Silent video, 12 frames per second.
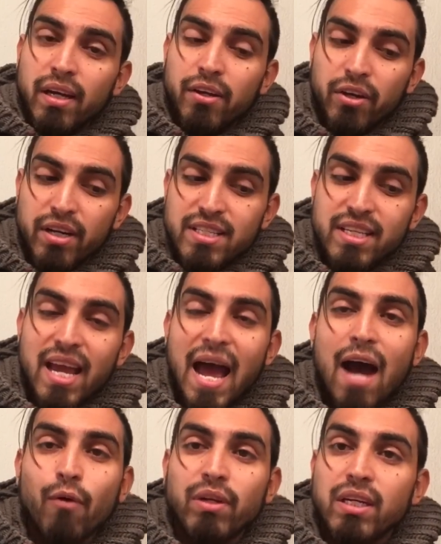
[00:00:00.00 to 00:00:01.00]
And you're gonna see
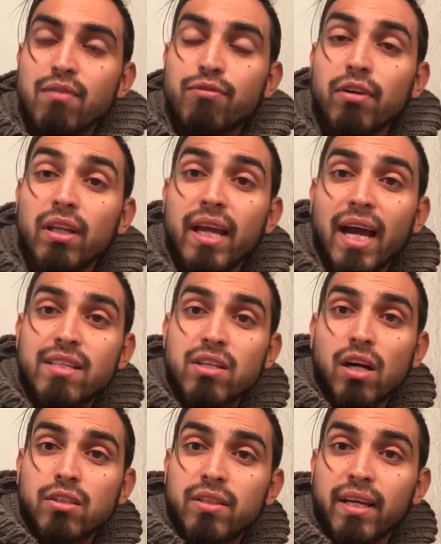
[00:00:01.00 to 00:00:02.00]
how differently I
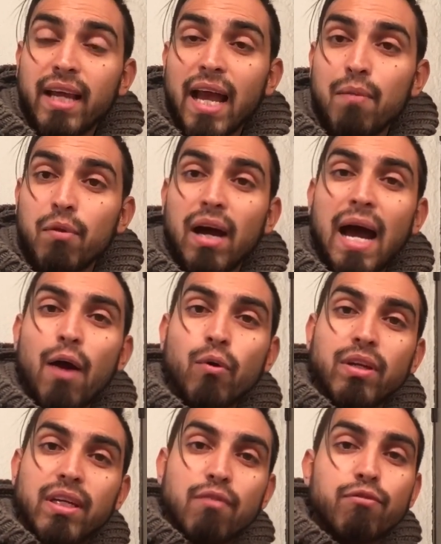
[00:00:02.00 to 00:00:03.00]
talk to the camera, how
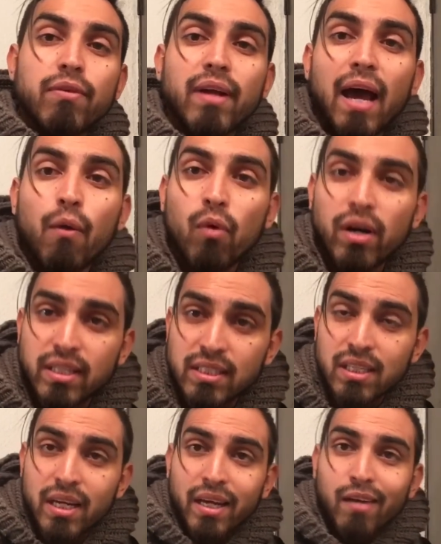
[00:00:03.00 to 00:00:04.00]
different I
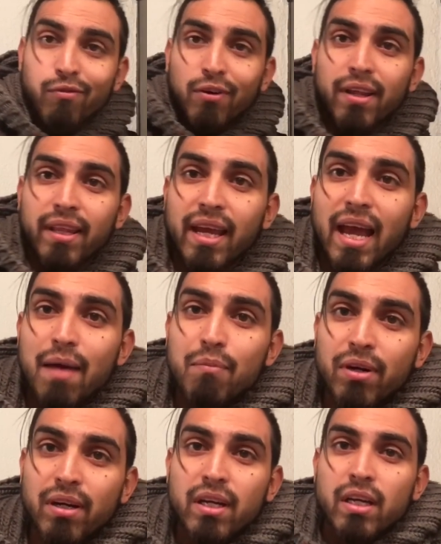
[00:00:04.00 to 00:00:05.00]
was in front of the
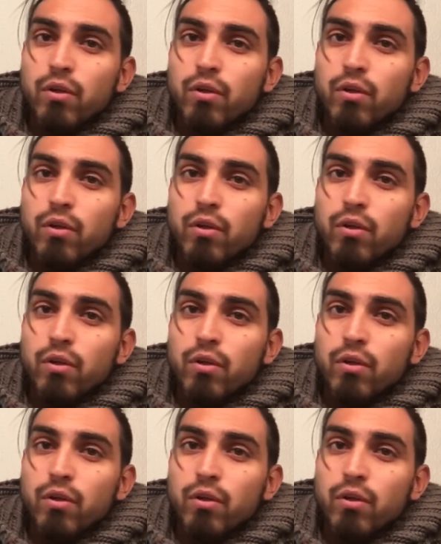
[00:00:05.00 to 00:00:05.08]
camera.